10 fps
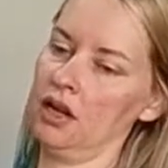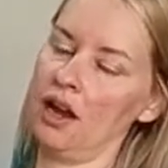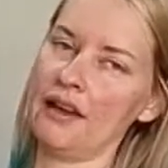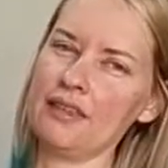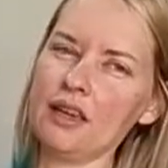
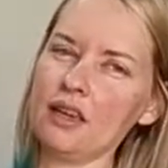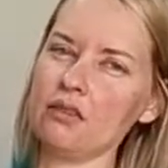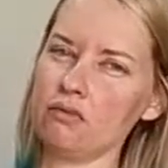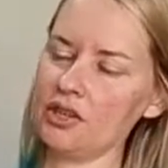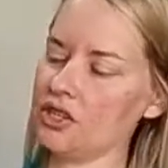I think
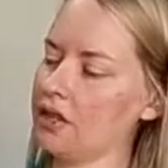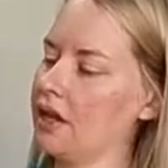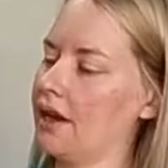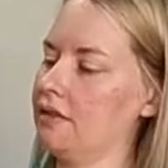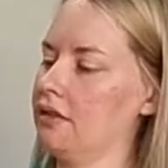originally
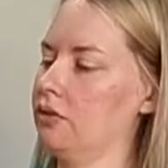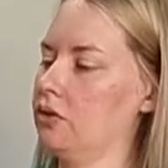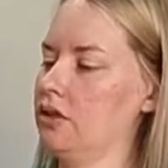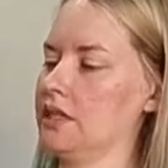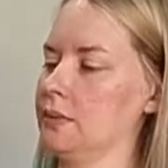I thought
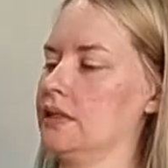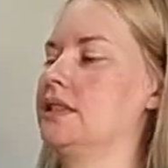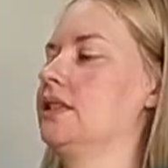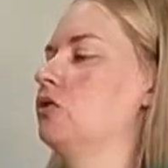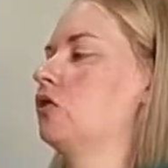this was
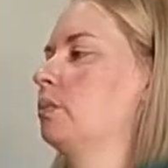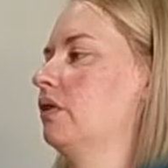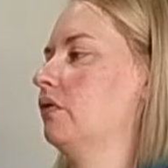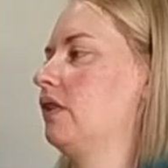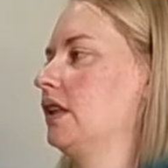silk,
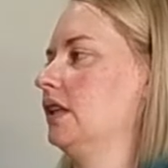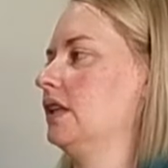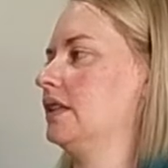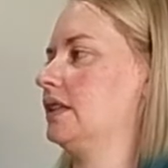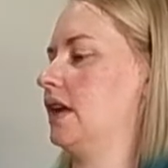but feeling
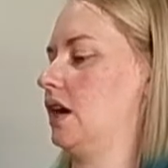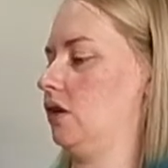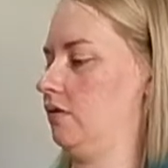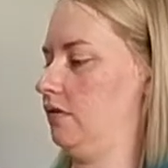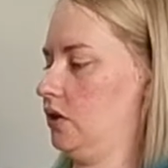this now,
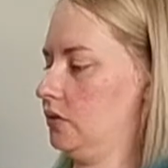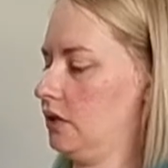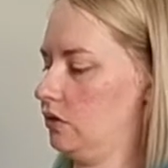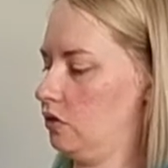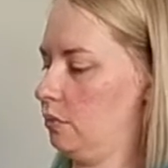it feels a
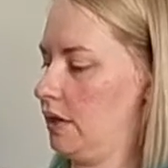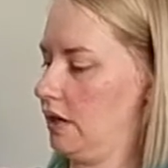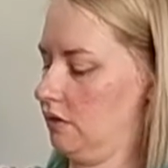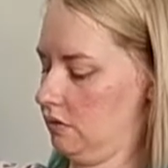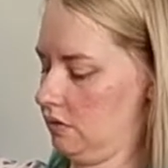little
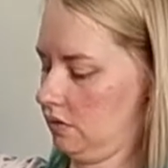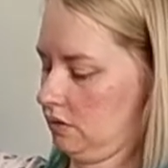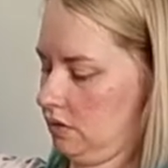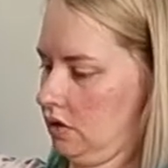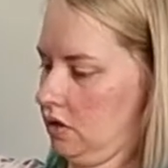bit,
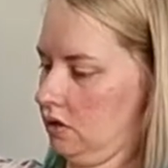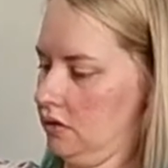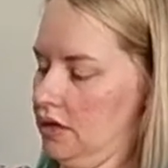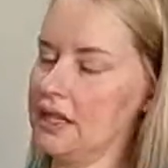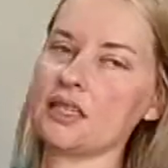
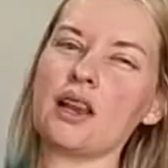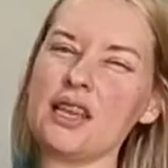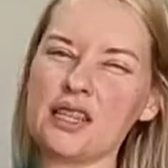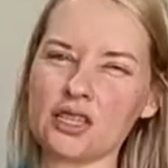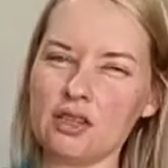It
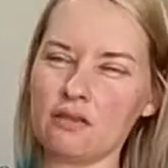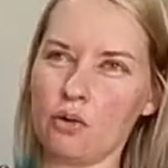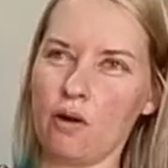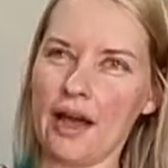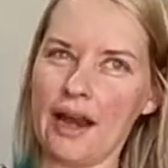doesn't
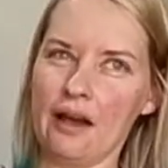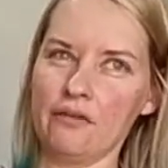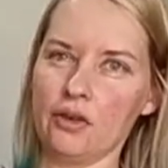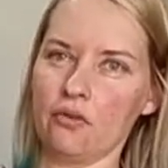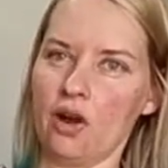quite have
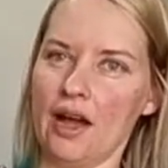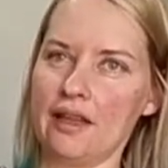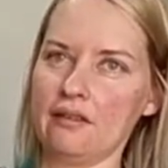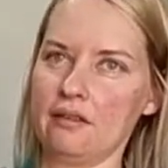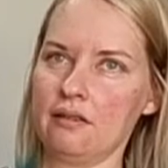the right
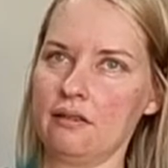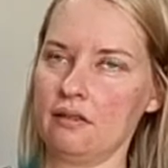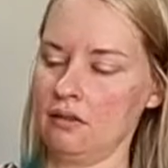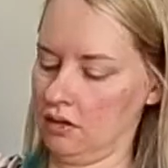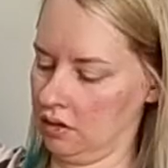
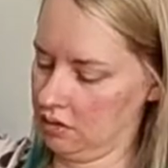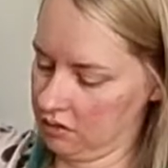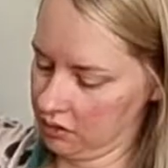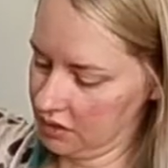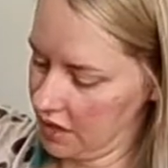
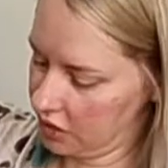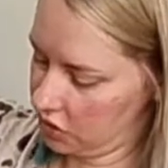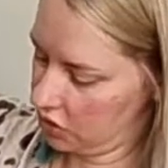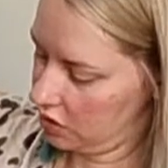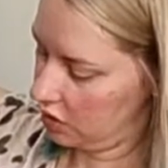
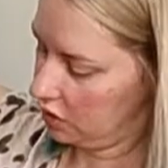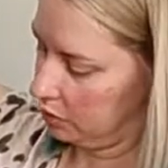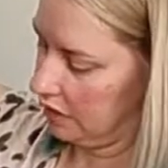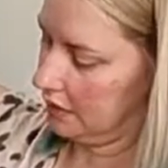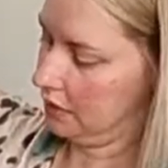texture to
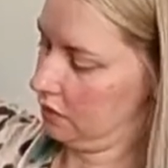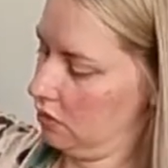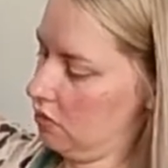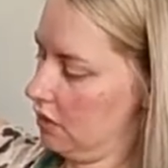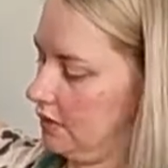be
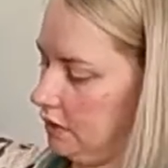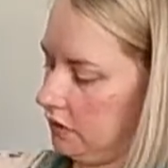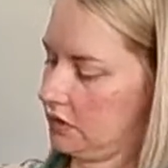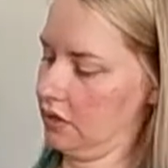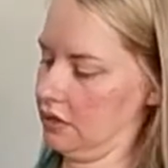silk. Let's see if
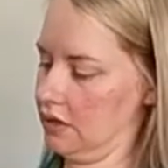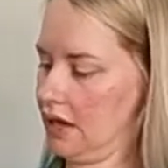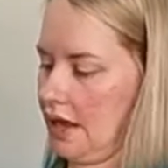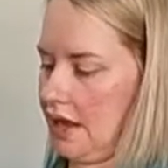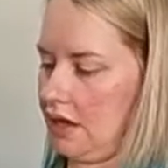there's a
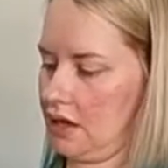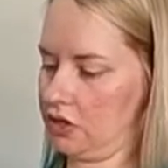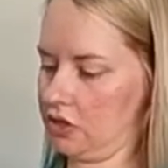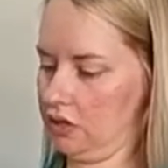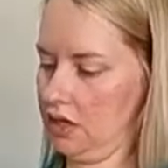tag,
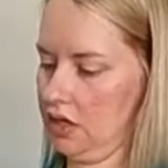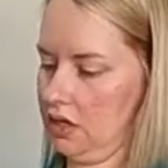actually.